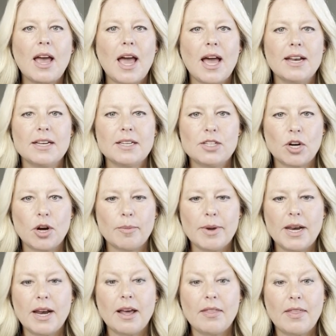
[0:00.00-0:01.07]
and
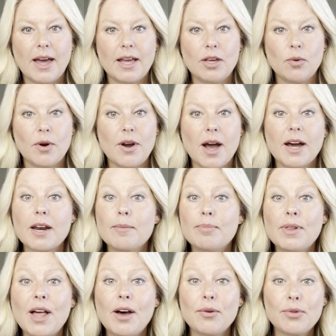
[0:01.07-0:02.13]
determine that you are not going to
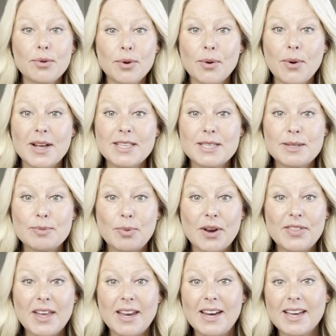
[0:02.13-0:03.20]
plow through and spread
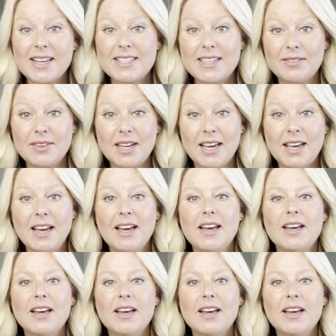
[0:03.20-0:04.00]
that negativity.